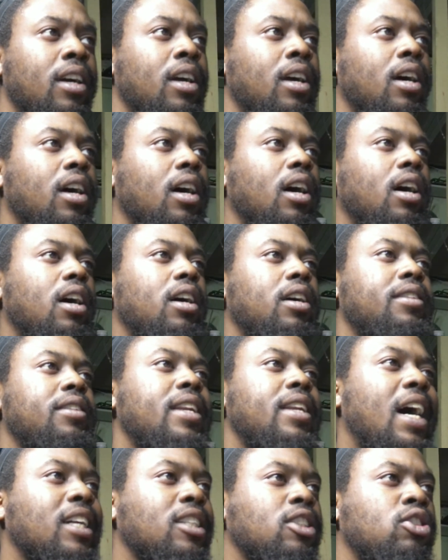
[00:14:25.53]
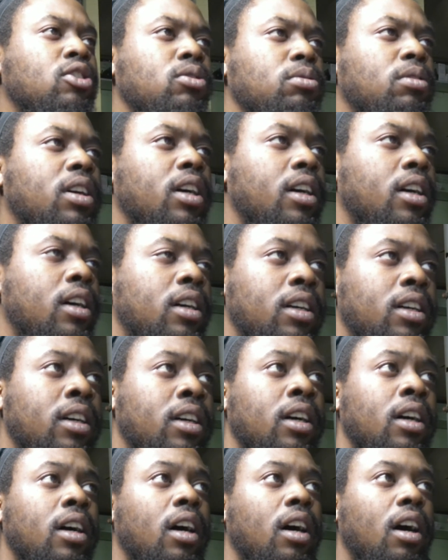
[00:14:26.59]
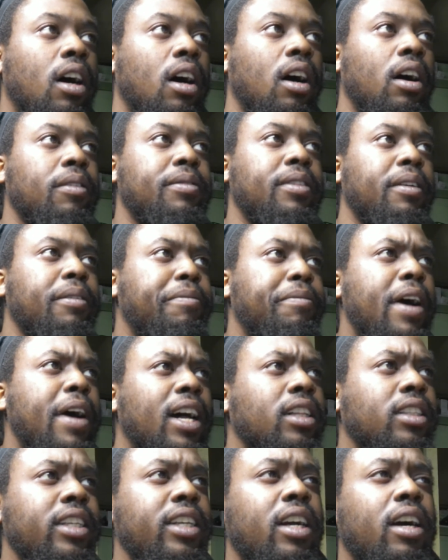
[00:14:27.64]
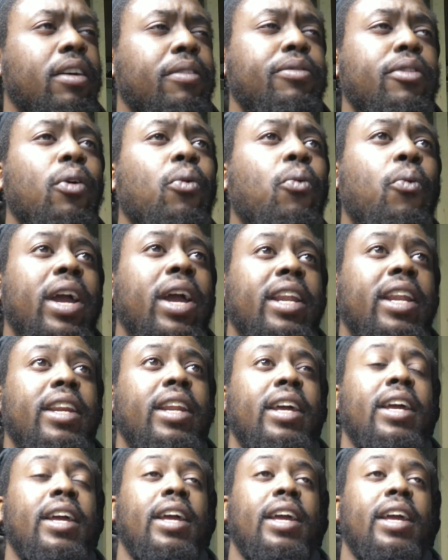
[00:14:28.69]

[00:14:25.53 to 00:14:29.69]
Nasuka of the Valley of the Wind